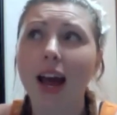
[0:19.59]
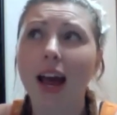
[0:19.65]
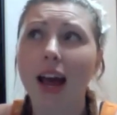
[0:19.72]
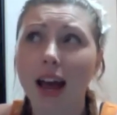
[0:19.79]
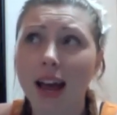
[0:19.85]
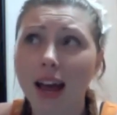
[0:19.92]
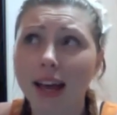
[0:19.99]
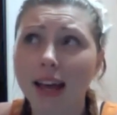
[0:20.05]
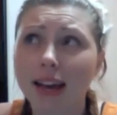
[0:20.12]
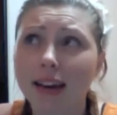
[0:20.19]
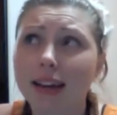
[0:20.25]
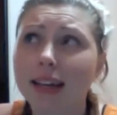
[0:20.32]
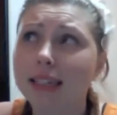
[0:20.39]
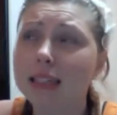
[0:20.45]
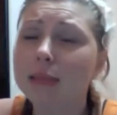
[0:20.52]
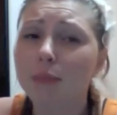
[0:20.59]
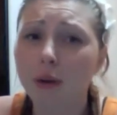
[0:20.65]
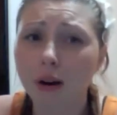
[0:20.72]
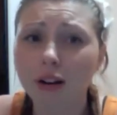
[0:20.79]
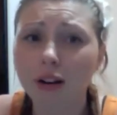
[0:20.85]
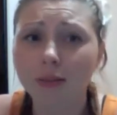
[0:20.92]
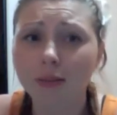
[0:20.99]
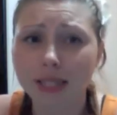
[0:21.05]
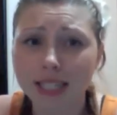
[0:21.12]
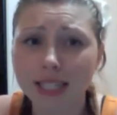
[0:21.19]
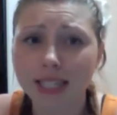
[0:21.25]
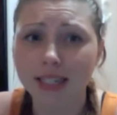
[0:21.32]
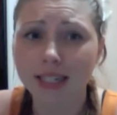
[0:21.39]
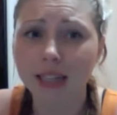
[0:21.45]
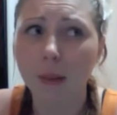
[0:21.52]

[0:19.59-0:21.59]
and it's probably still